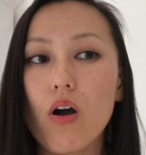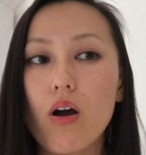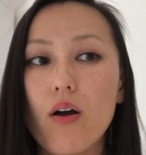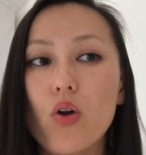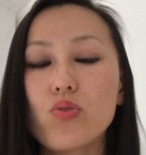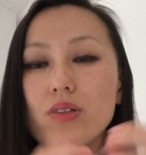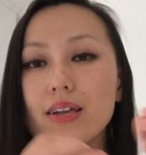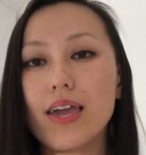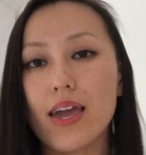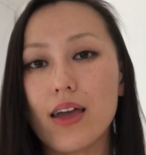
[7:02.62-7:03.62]

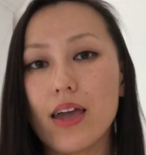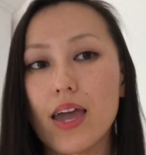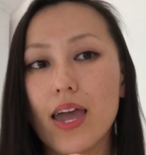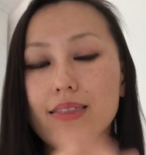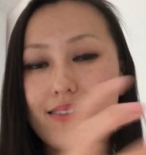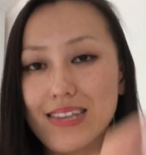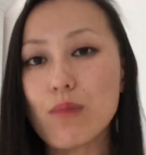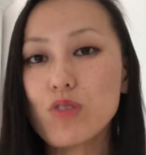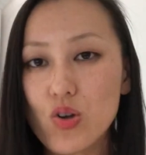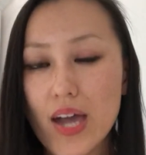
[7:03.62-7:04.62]
only in the
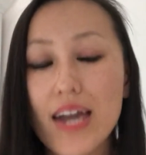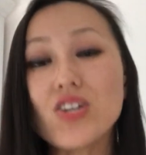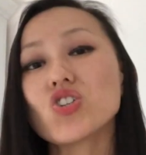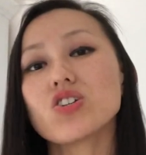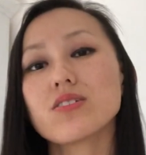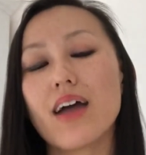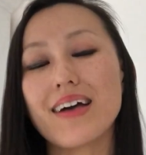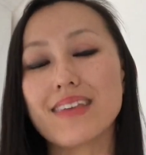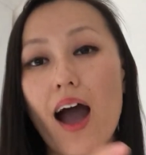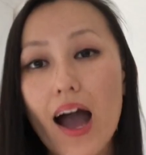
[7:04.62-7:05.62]
same location as
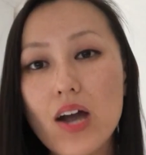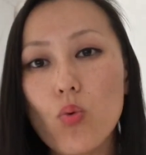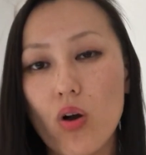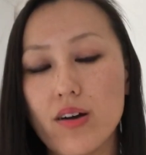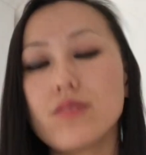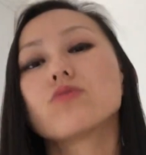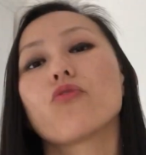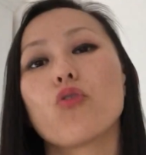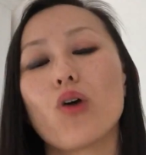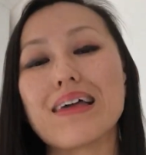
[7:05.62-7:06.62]
I was
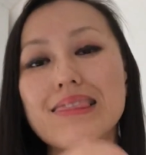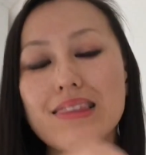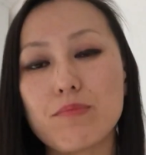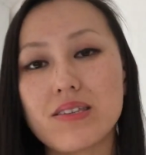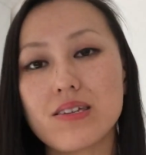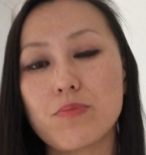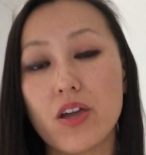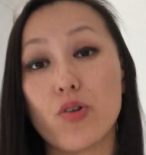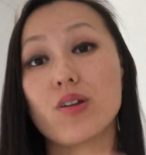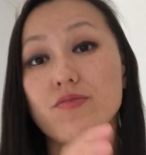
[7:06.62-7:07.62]
for a limited
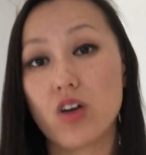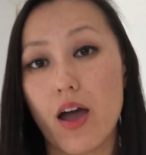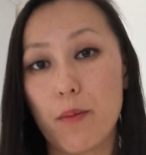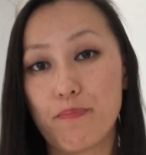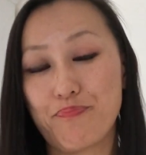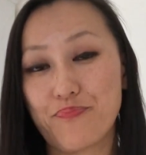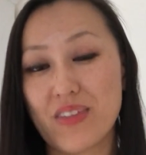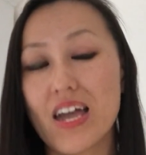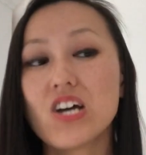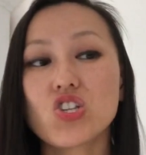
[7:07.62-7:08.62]
period of time.
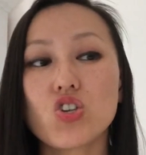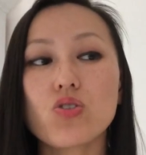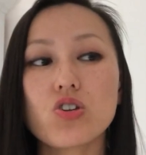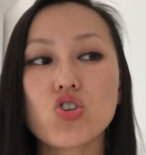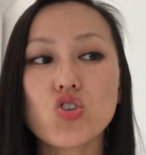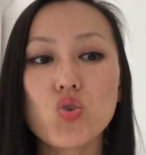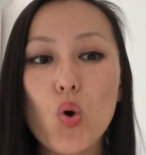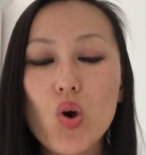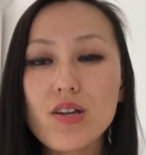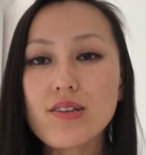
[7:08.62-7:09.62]
So the
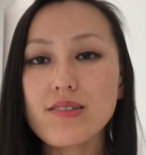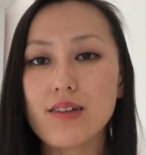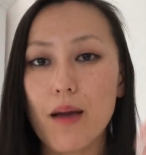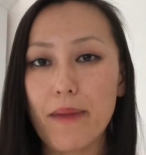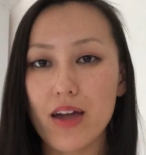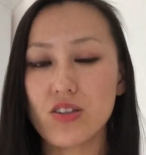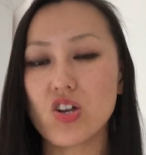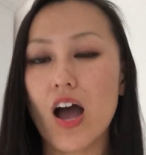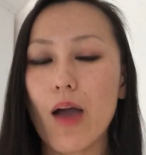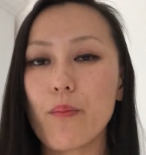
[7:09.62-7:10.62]
shortest amount of
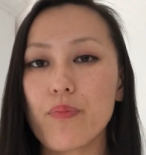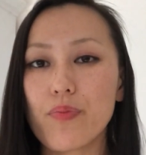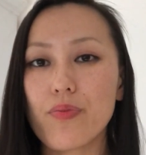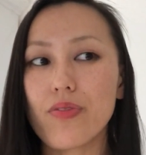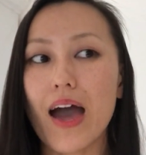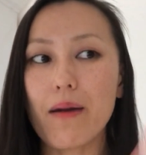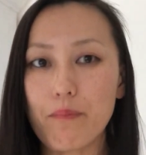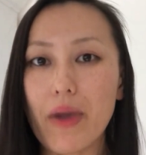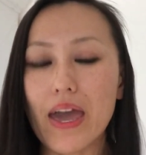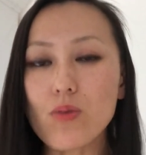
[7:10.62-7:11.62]
time that
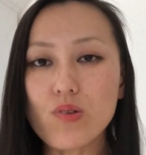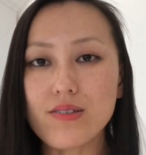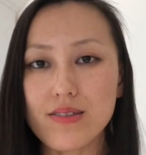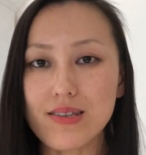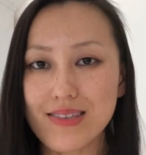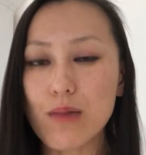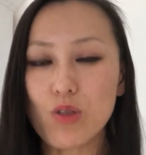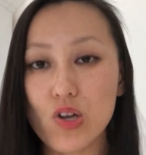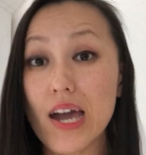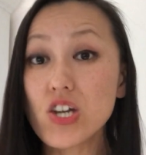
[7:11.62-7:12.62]
man was in the same
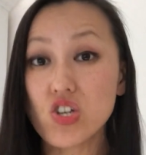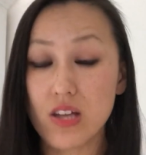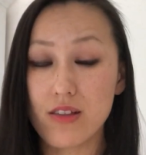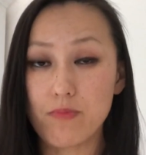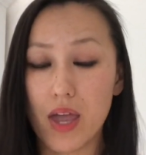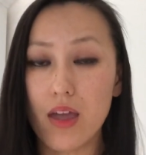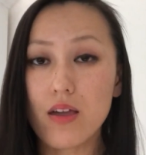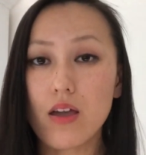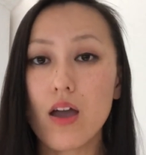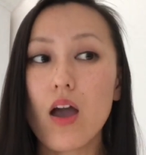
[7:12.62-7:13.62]
location as me
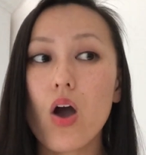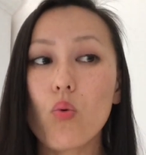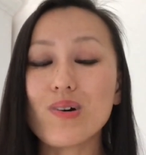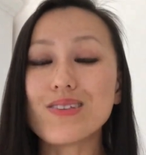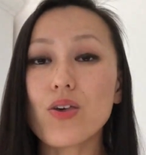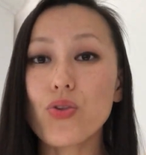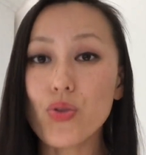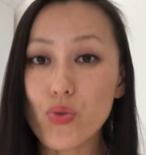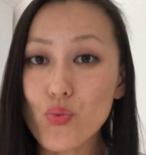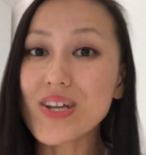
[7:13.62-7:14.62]
was
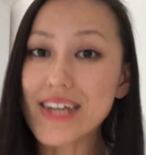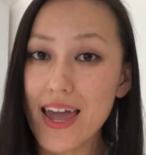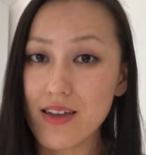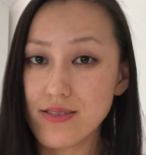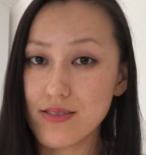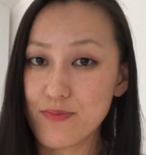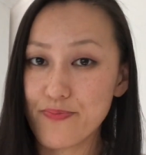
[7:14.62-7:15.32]
3 days.